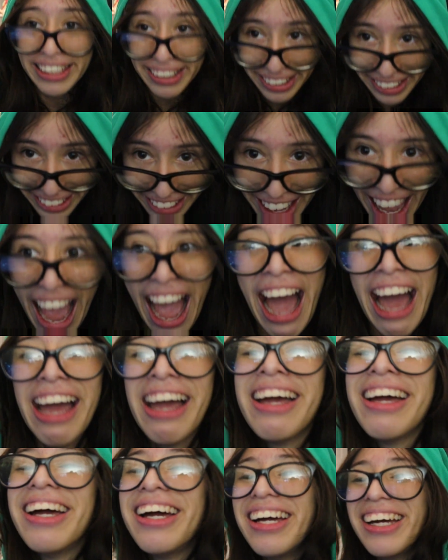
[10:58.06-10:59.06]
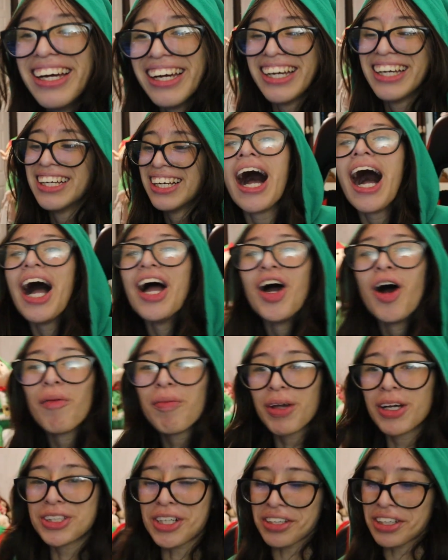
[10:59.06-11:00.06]
Yeah. I hope
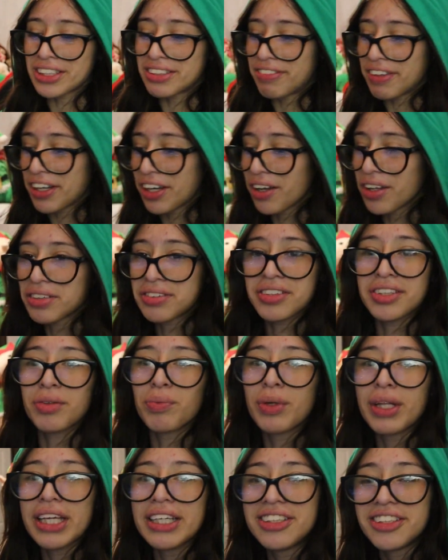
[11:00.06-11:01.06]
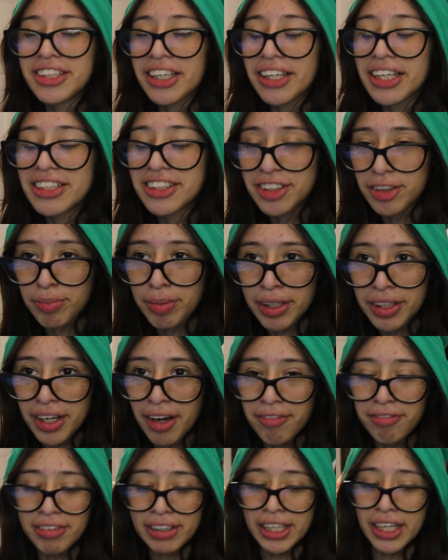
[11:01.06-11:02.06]
you enjoyed this video. This was a really silly, stupid,
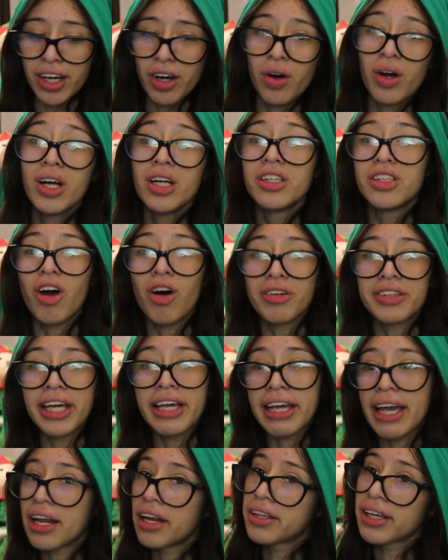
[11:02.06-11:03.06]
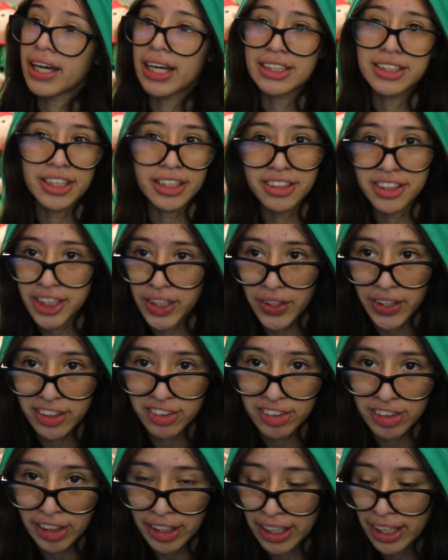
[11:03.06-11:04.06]
dumb video. Don't take anything I said
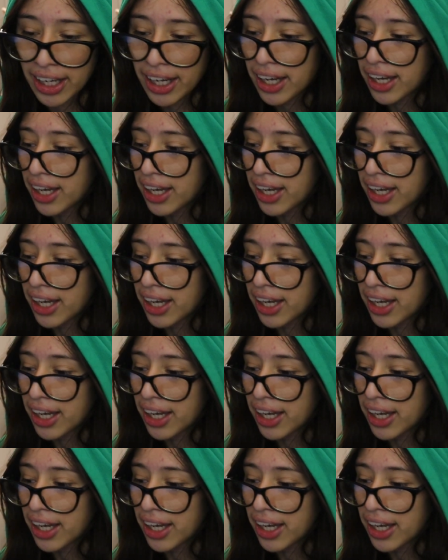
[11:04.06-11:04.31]
seriously.